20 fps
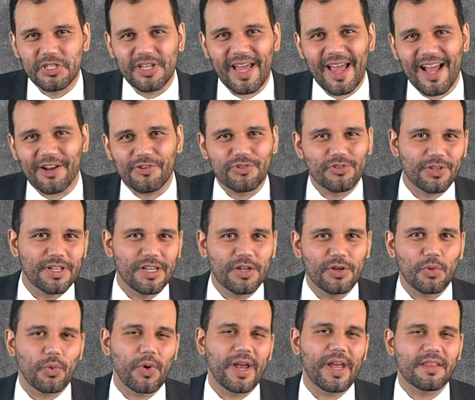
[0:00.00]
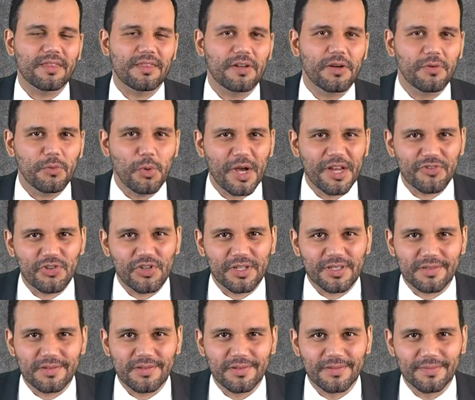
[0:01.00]
to actually grant their
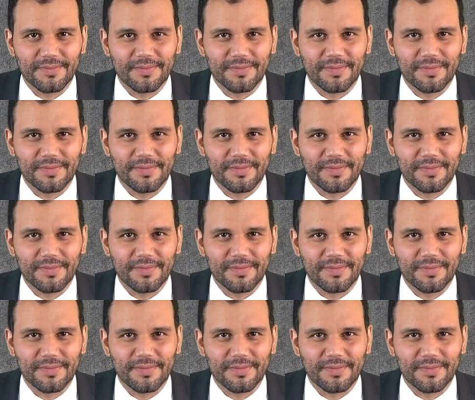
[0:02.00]
wishes.